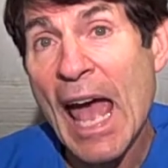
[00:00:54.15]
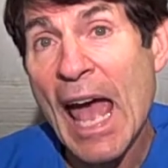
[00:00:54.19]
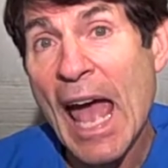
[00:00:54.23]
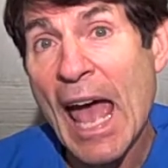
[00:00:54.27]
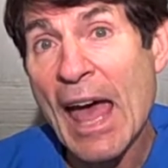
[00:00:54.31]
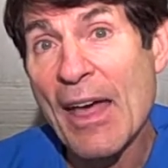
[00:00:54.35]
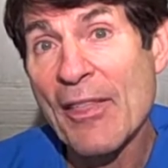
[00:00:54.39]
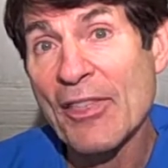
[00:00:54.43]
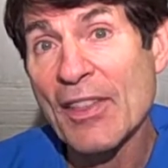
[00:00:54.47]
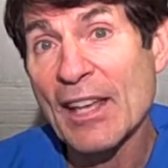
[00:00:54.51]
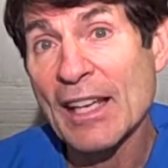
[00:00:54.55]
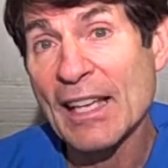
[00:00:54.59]

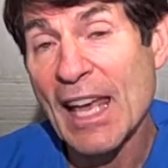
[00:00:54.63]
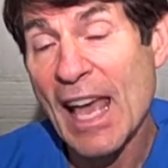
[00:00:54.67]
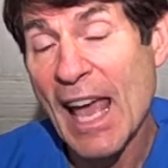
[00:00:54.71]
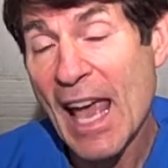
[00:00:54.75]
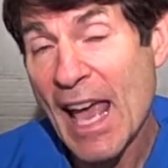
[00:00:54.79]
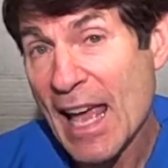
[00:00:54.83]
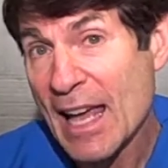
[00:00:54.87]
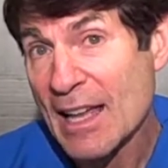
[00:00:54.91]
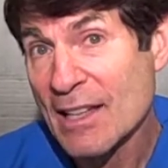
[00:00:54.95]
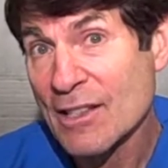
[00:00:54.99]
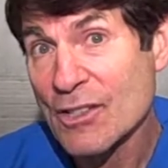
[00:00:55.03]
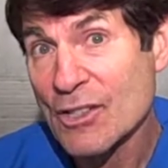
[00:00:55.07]
and the
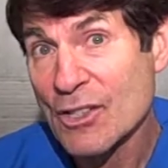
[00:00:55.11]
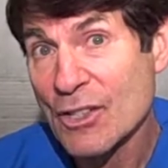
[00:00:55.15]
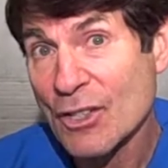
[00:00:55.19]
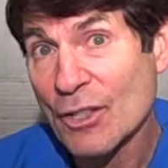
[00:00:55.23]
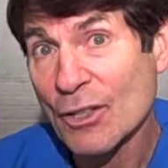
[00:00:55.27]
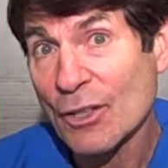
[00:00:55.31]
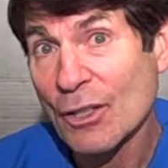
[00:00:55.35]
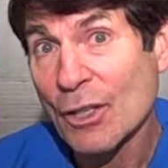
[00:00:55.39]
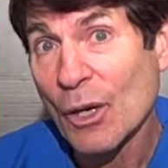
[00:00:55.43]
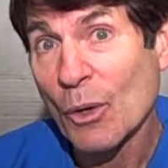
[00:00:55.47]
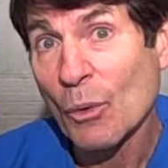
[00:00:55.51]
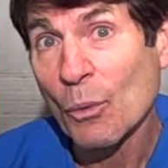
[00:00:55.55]

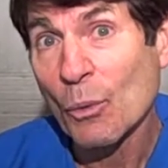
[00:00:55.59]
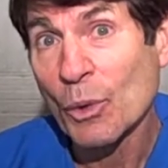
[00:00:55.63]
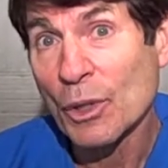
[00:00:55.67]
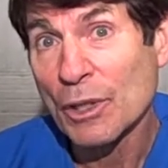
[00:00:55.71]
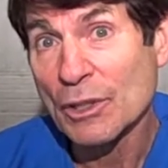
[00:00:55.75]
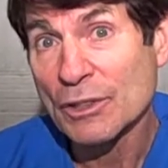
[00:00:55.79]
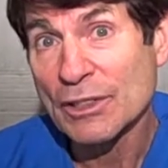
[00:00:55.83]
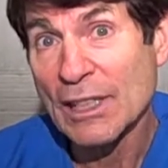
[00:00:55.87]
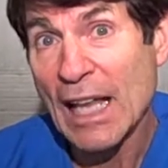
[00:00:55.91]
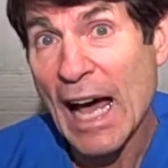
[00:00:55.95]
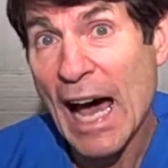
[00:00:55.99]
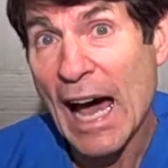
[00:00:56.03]
cancer
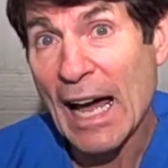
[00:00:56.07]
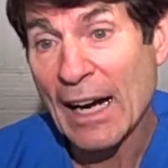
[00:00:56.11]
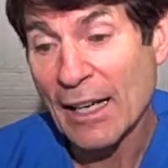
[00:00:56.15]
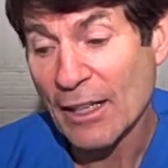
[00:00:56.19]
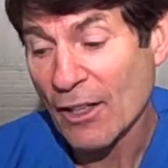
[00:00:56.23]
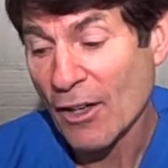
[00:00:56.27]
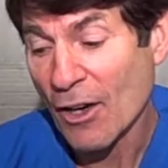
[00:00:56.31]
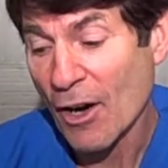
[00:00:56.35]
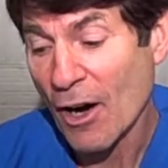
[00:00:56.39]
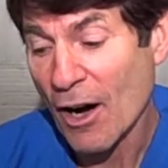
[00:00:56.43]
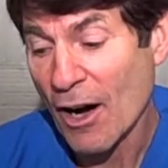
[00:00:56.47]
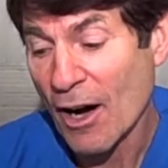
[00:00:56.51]
will
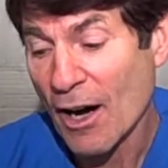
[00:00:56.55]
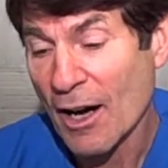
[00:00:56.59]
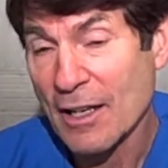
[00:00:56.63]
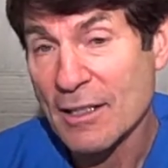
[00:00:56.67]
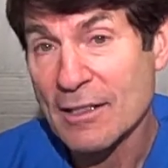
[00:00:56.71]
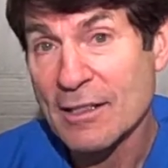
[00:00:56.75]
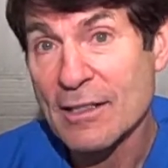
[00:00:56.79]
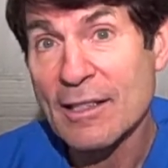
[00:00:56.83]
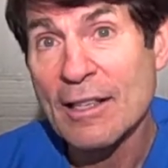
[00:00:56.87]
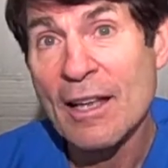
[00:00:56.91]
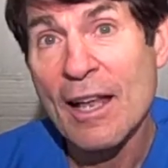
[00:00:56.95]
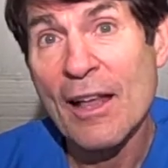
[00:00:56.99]
not
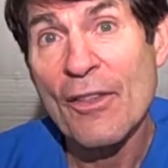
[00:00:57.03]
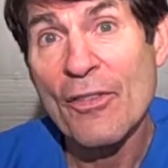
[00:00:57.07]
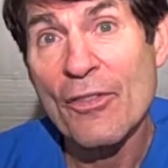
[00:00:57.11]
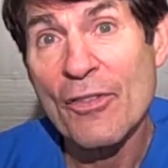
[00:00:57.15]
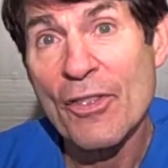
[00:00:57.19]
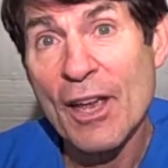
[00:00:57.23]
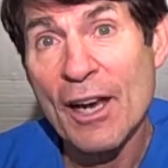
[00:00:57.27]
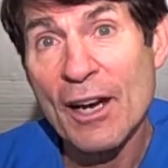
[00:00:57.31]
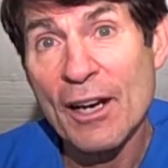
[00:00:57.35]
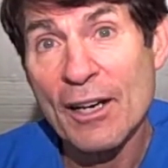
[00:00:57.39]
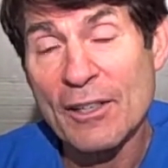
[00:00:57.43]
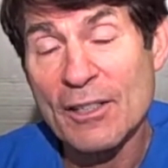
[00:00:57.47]
cause
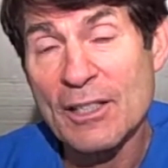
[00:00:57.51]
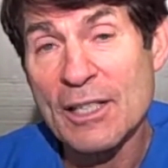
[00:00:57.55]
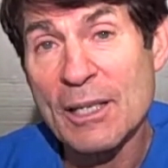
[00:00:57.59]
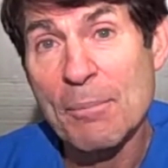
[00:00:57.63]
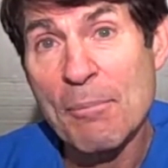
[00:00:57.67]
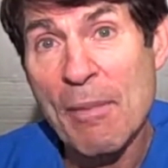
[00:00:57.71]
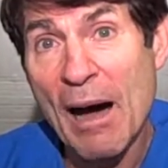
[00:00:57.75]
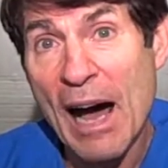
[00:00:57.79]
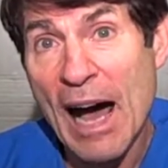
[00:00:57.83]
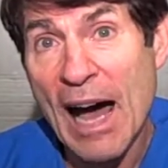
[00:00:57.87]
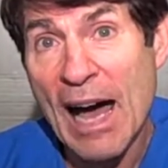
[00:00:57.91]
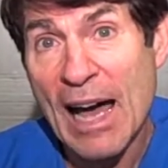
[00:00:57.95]
their
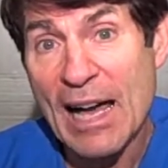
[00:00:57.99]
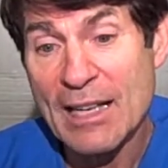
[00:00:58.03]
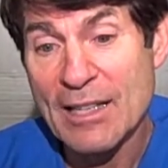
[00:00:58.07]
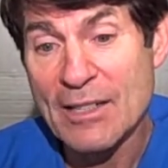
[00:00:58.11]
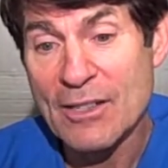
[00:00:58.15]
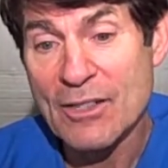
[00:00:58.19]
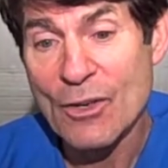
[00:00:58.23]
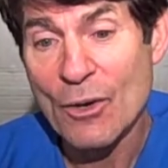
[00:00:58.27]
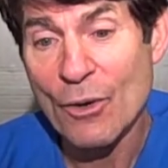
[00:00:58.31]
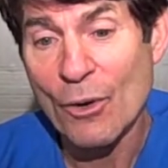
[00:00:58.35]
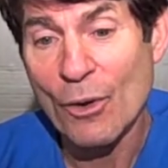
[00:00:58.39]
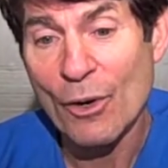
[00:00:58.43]

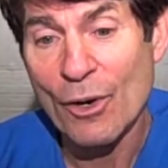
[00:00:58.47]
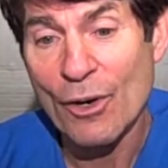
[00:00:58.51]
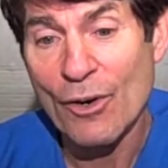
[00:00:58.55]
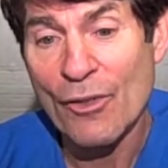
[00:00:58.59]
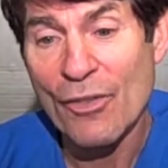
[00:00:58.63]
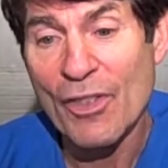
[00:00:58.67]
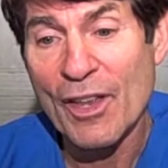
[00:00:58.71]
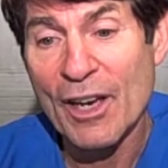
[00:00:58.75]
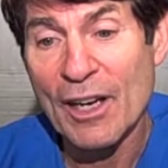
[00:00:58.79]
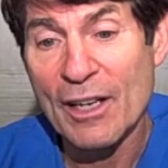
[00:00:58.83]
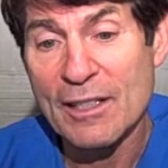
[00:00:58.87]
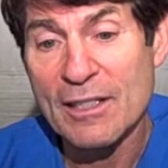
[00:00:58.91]
demise or
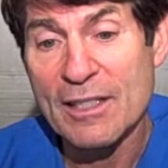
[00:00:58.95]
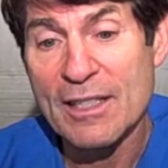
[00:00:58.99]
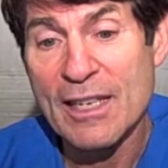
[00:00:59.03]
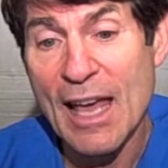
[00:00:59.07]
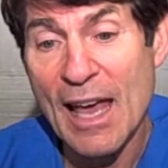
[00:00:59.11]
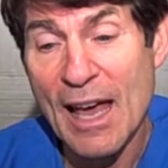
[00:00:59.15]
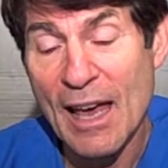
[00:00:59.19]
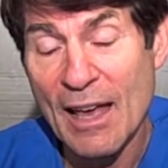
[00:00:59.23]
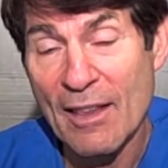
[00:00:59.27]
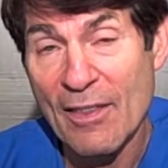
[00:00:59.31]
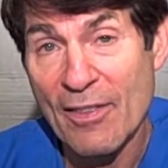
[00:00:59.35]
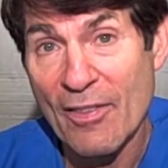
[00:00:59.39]
their
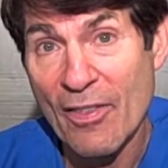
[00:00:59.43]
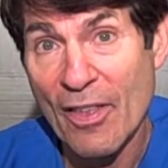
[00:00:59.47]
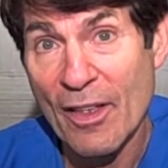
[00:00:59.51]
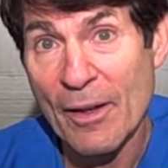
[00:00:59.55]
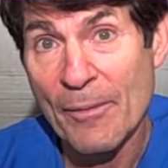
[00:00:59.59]
death.